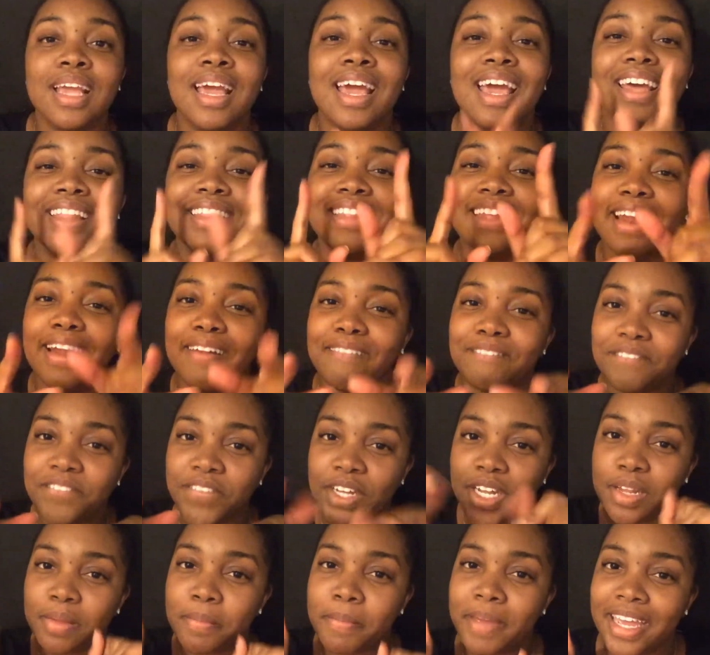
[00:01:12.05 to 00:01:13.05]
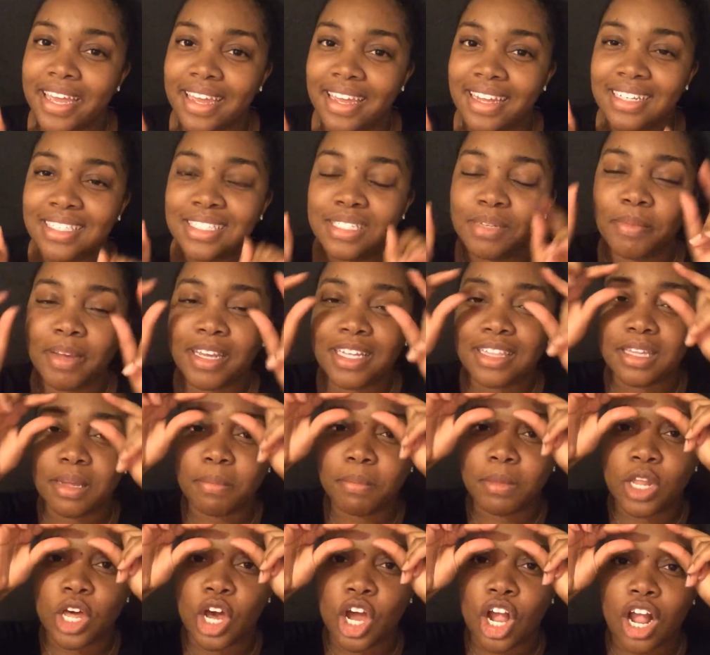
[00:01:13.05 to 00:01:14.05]
and then I fill them in to make
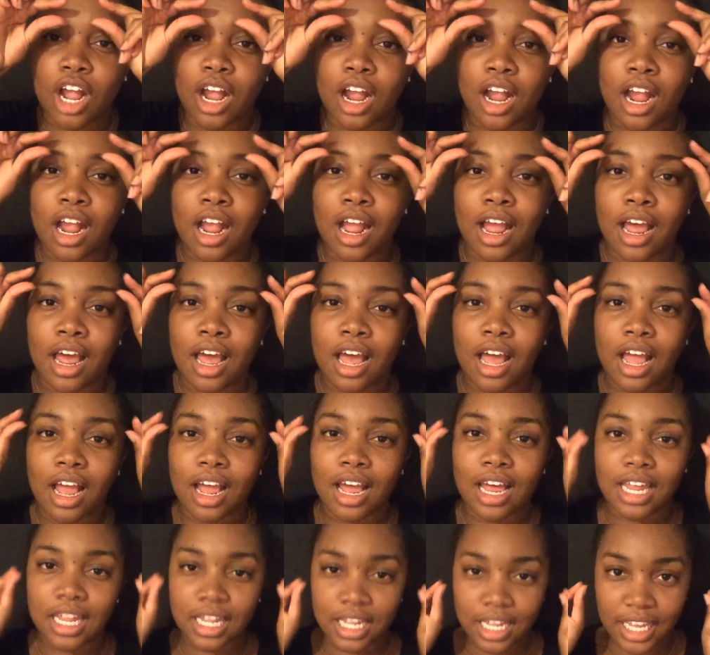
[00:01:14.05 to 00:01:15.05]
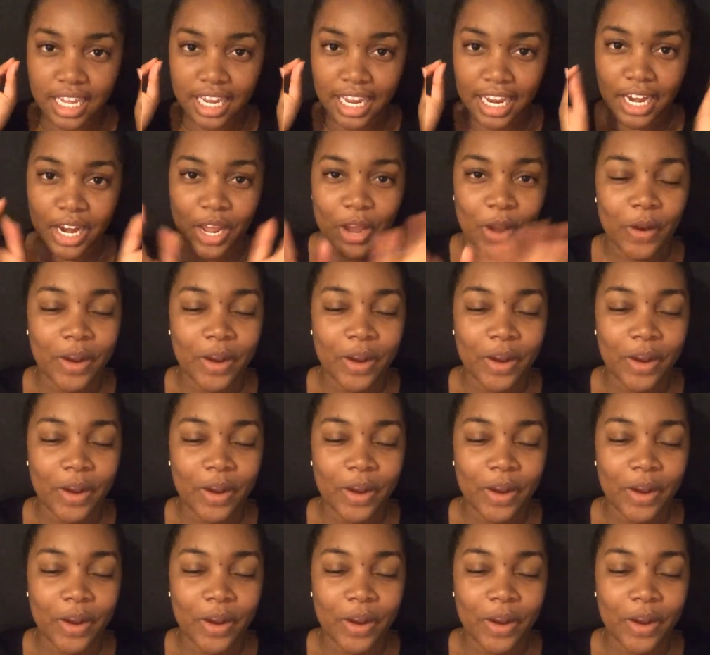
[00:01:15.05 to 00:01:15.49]
them look clean.